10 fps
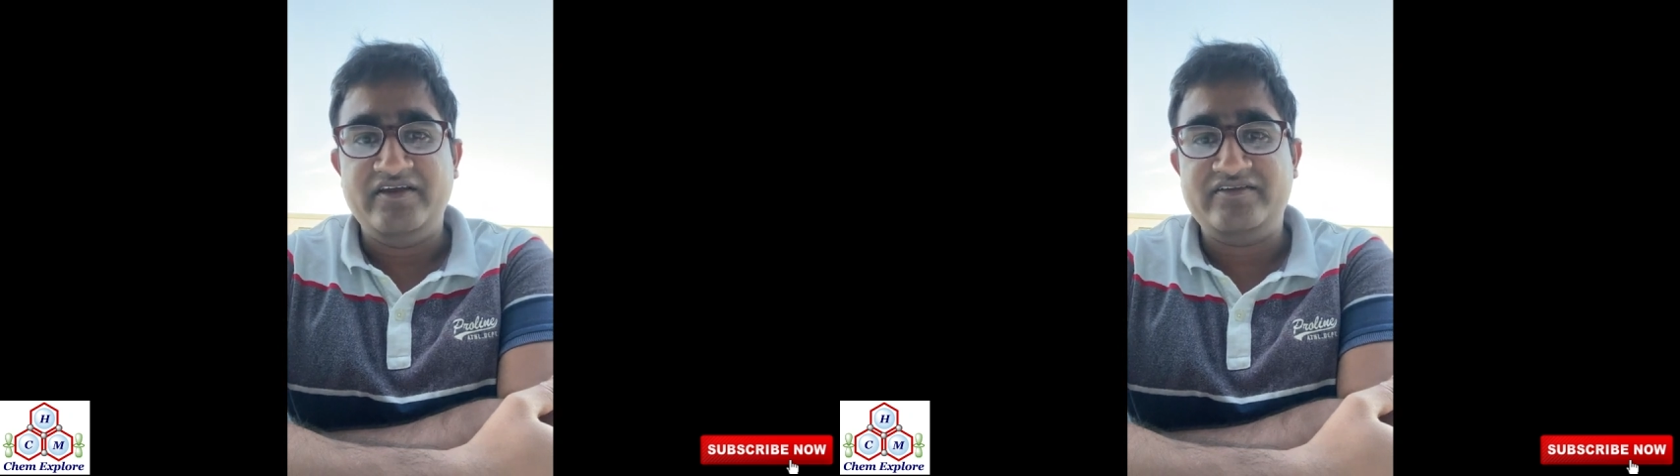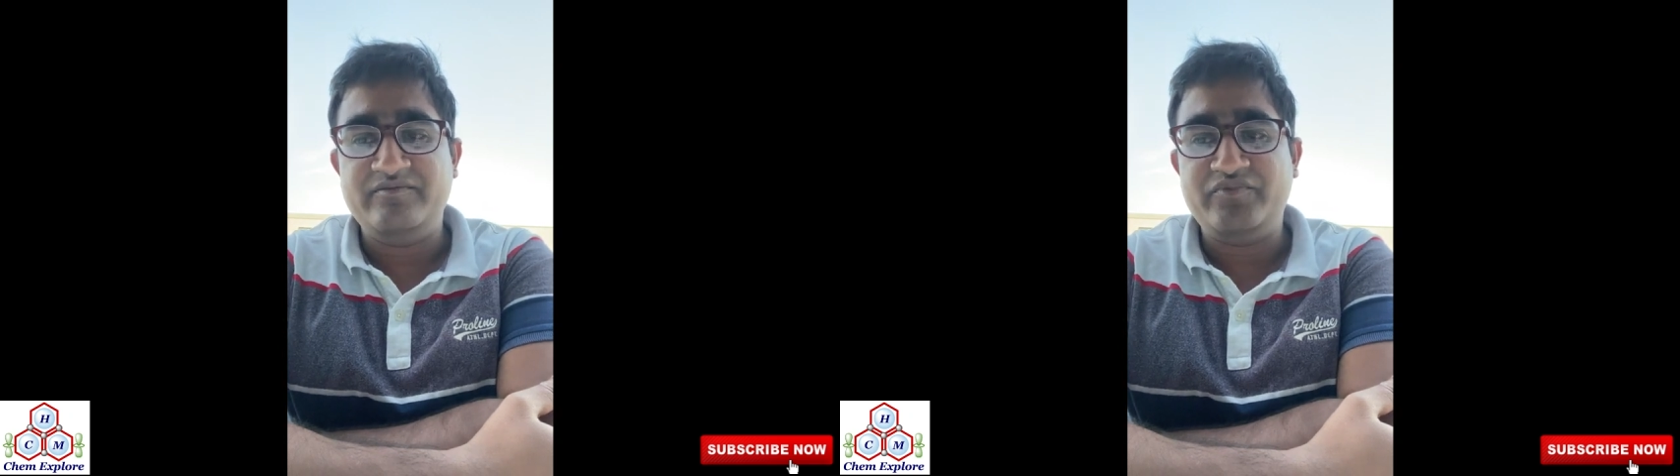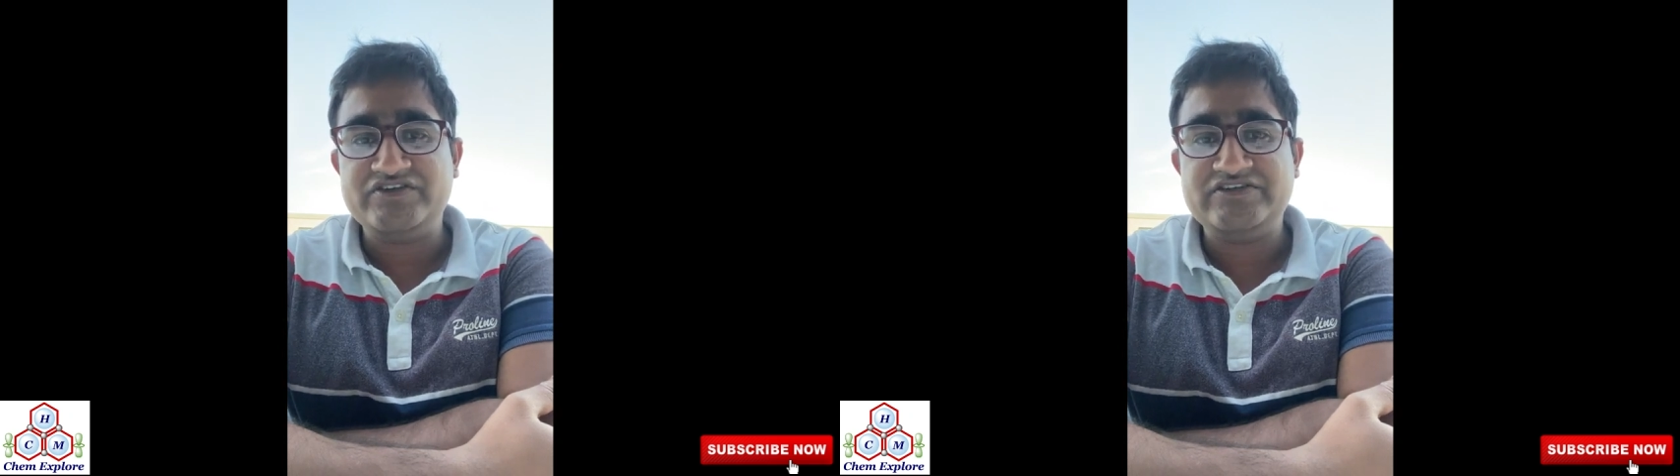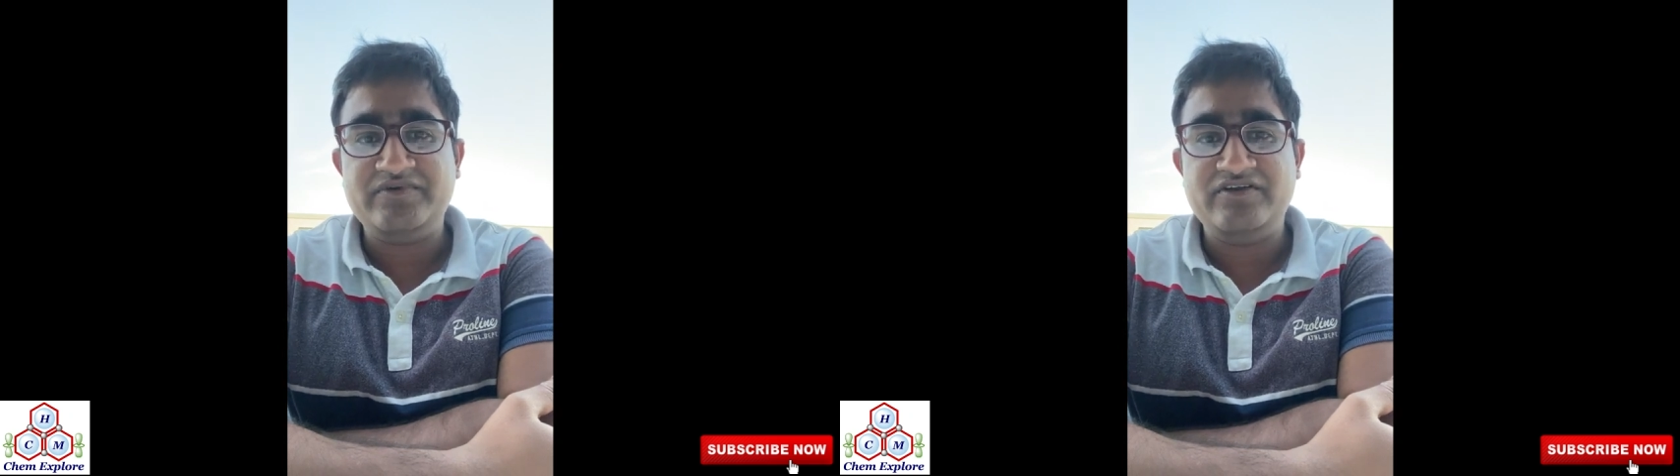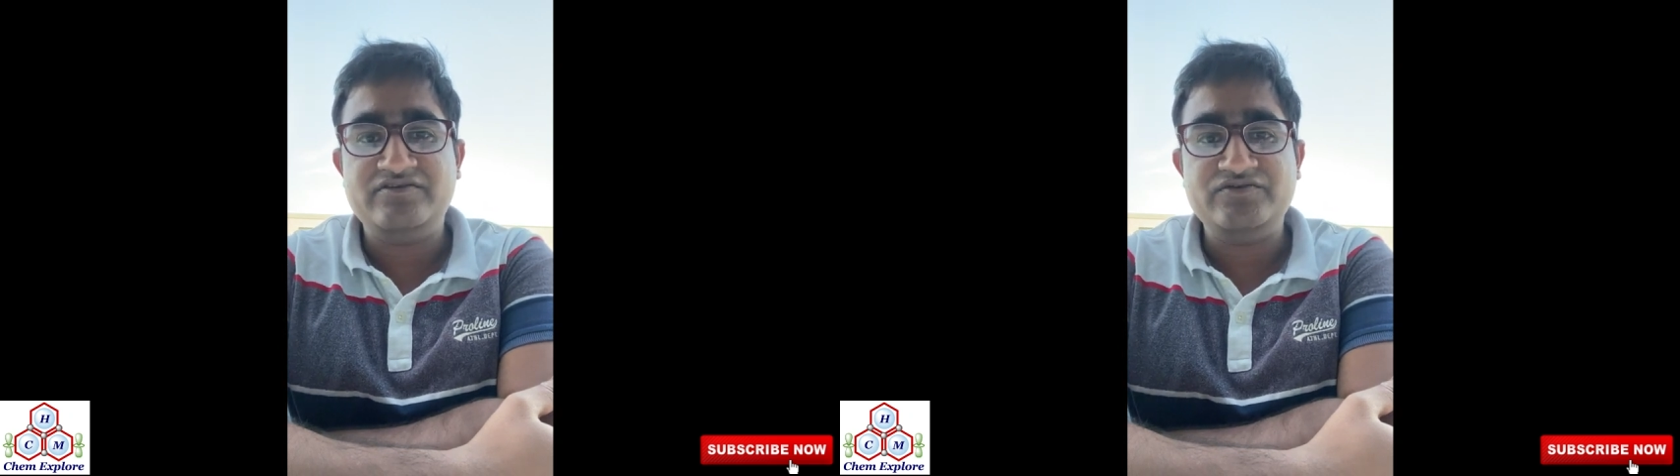it's
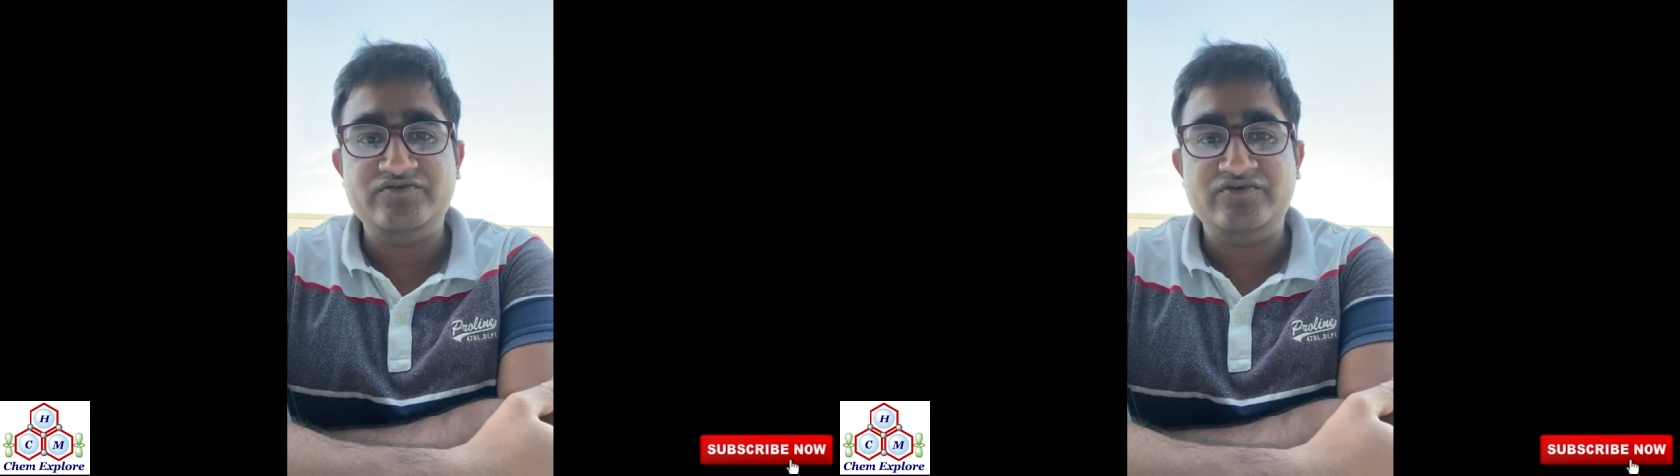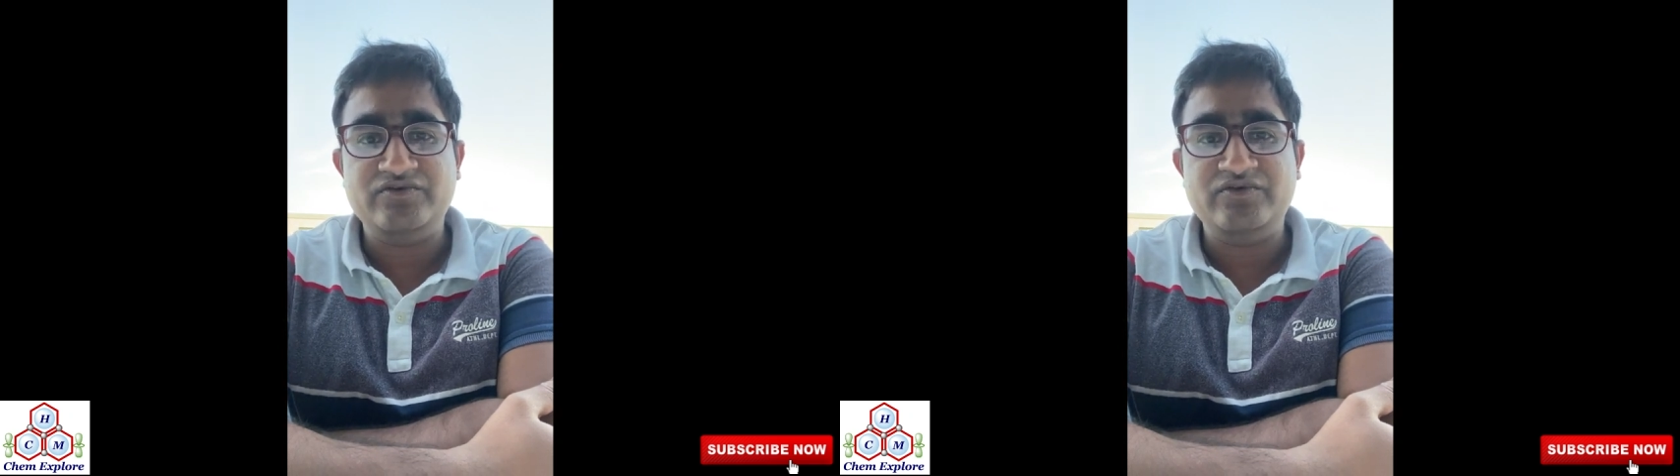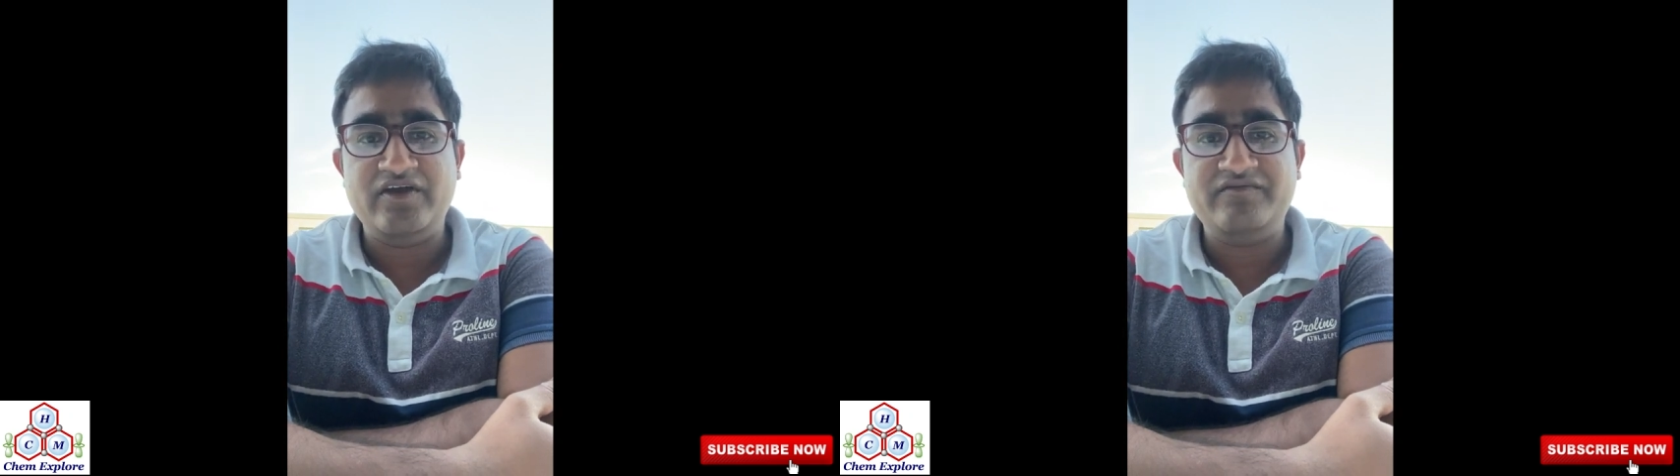impossible to know